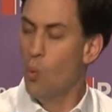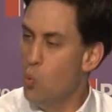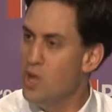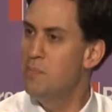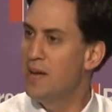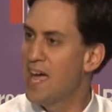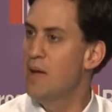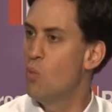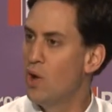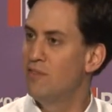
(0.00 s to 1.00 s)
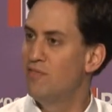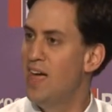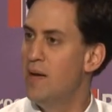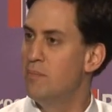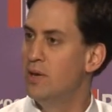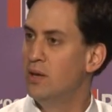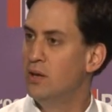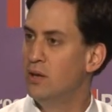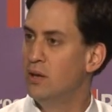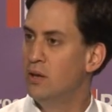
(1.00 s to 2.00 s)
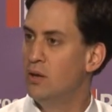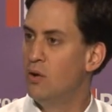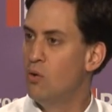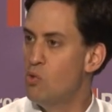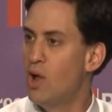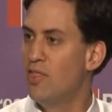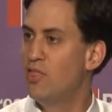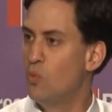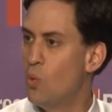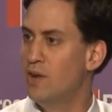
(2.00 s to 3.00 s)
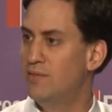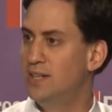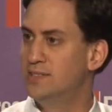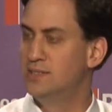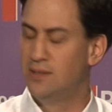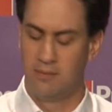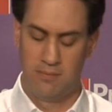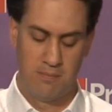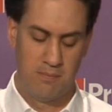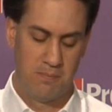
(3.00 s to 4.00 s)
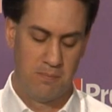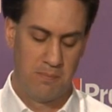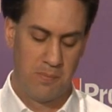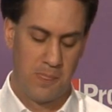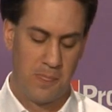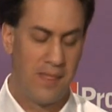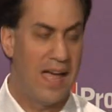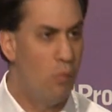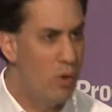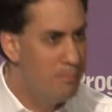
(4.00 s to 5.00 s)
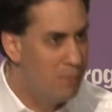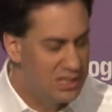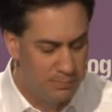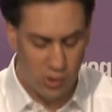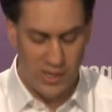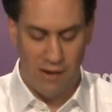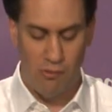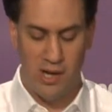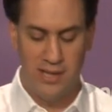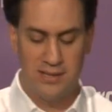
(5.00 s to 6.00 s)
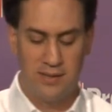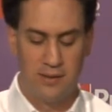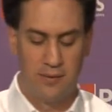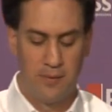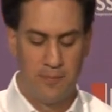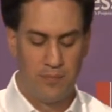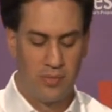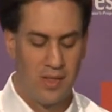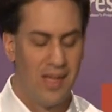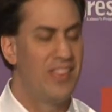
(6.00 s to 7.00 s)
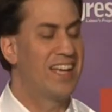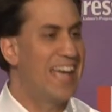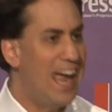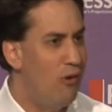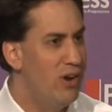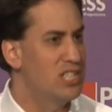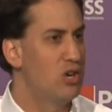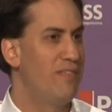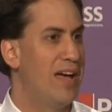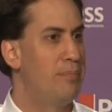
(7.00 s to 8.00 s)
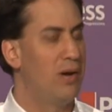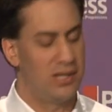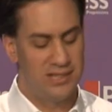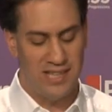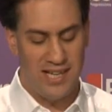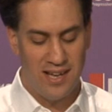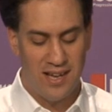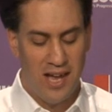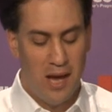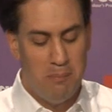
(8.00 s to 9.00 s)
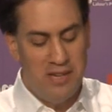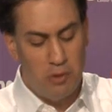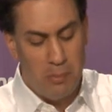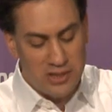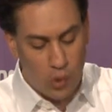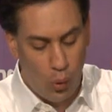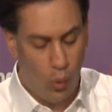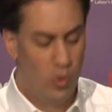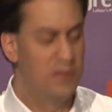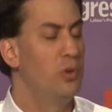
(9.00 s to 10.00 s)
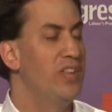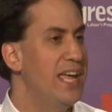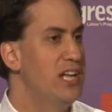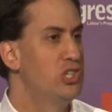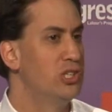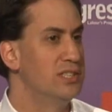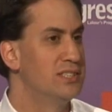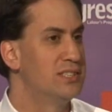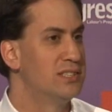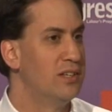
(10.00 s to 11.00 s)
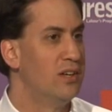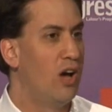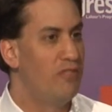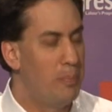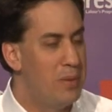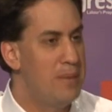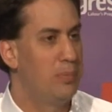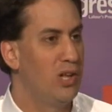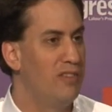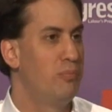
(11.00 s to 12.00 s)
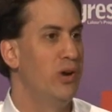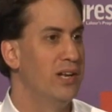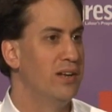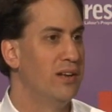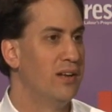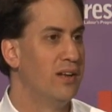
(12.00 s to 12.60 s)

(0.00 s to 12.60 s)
We became one of them rather than one of us. And we must put that right. The character of our party means we must always put the interests of the people of Britain